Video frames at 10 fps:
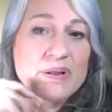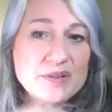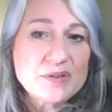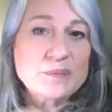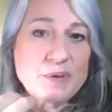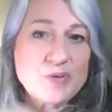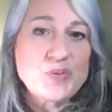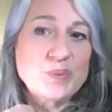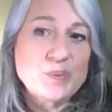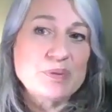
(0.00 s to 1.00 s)

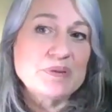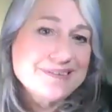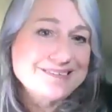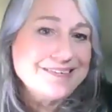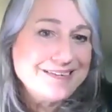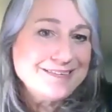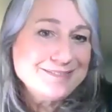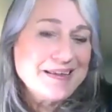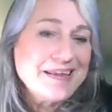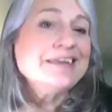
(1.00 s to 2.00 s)
those who were
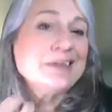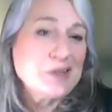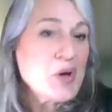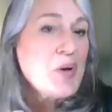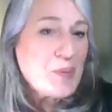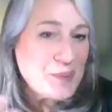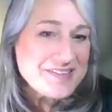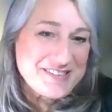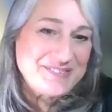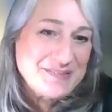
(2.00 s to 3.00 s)
politically in the know,
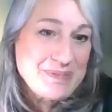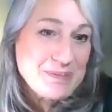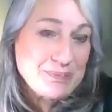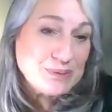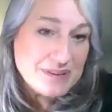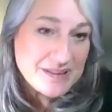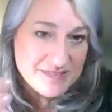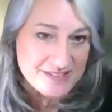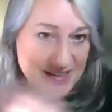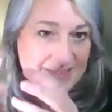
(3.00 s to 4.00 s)
as they were people who live
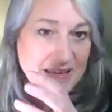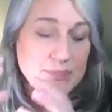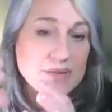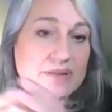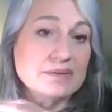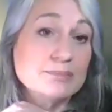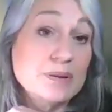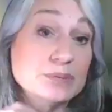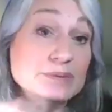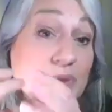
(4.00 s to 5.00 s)
inside that political
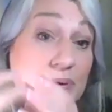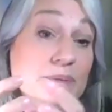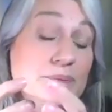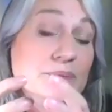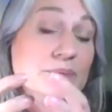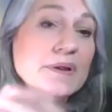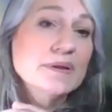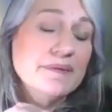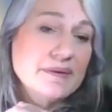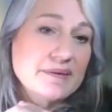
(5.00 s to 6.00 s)
bubble, knew
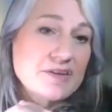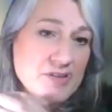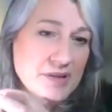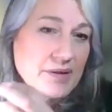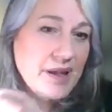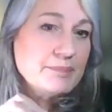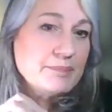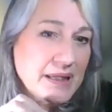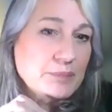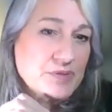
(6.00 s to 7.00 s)
that the
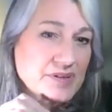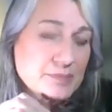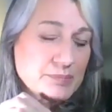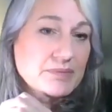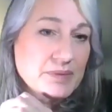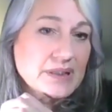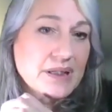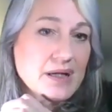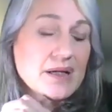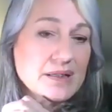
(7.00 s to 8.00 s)
campaign was going to be
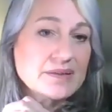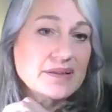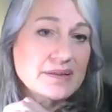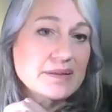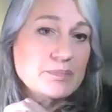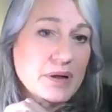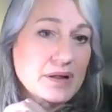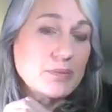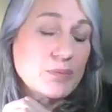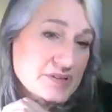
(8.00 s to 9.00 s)
really hard and that the
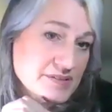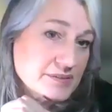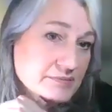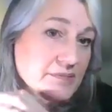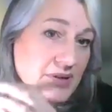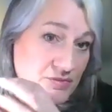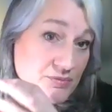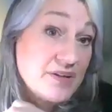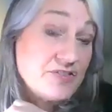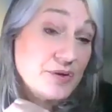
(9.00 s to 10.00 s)
party wasn't as
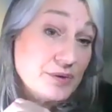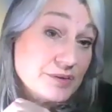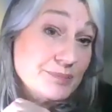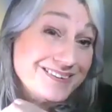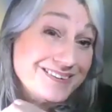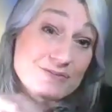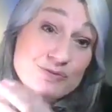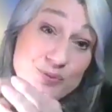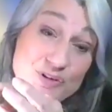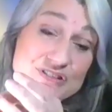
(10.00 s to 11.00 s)
ready as it could have been. And
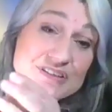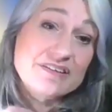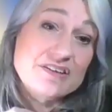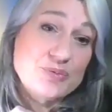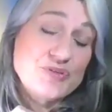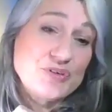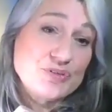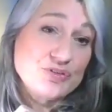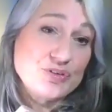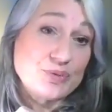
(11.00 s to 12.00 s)
unfortunately, this was
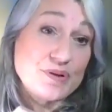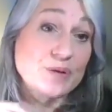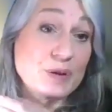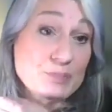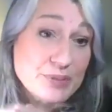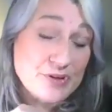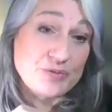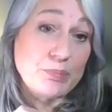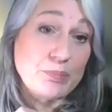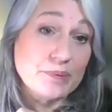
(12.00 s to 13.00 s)
confirmed with our
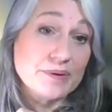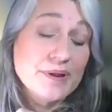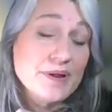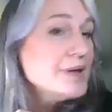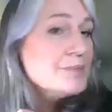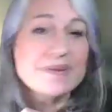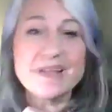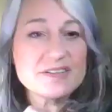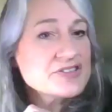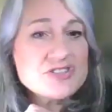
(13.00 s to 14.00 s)
ombuds report. But
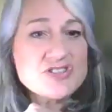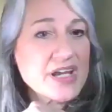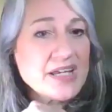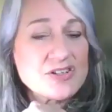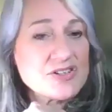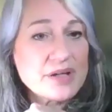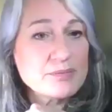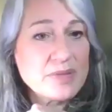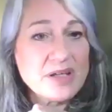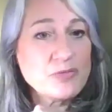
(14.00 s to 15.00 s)
that doesn't change how
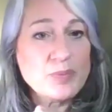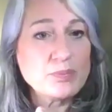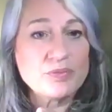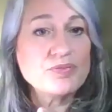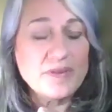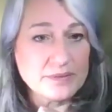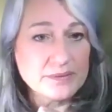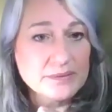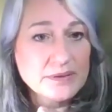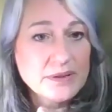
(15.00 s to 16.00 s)
it makes people
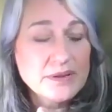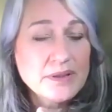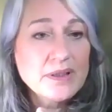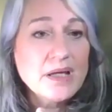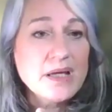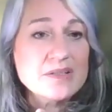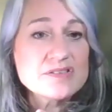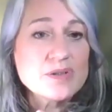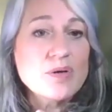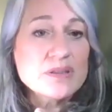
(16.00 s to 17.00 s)
feel. And
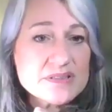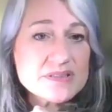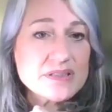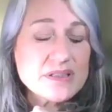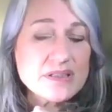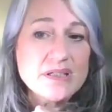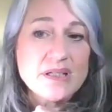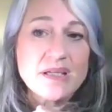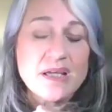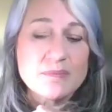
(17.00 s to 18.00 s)
so honesty
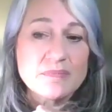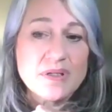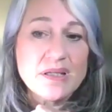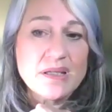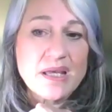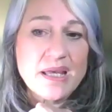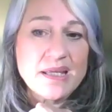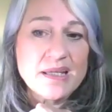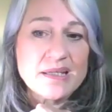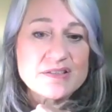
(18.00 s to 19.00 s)

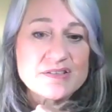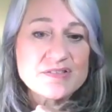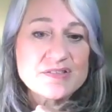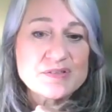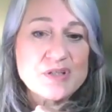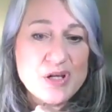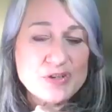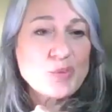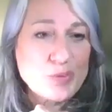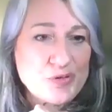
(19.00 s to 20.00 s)
is
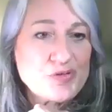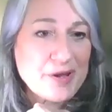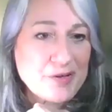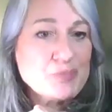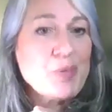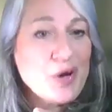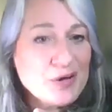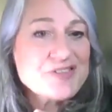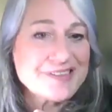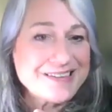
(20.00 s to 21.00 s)
not always the best
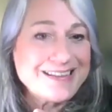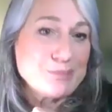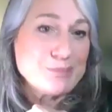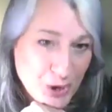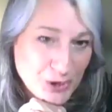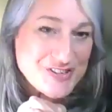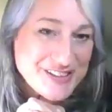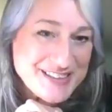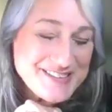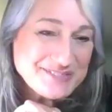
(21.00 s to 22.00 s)
policy in
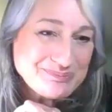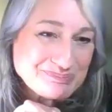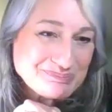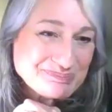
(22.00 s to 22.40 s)
politics.